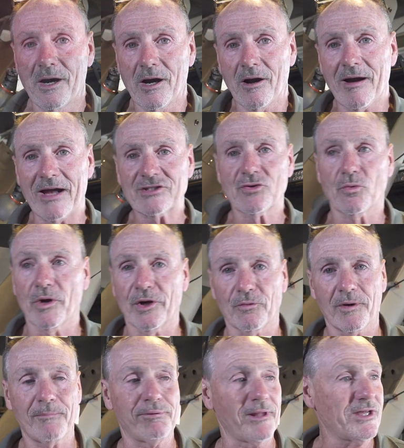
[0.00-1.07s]
All right, so we're going
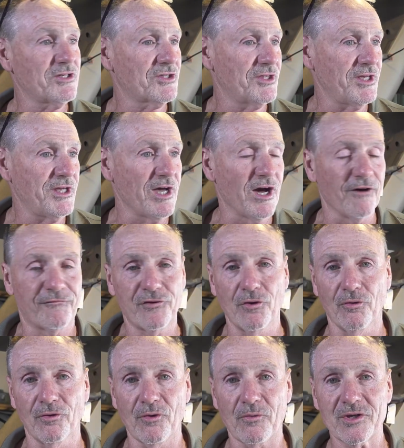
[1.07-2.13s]
to replace the
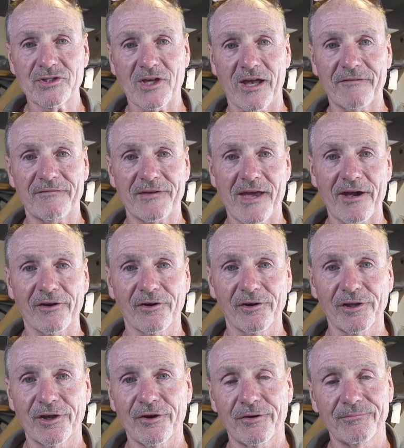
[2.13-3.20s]
fuel that we siphoned out
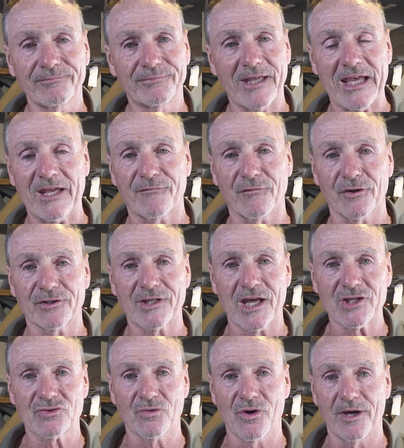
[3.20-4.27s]
earlier, take it for a
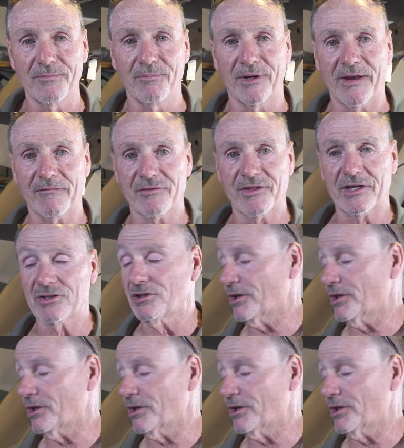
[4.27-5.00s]
test run, but everything's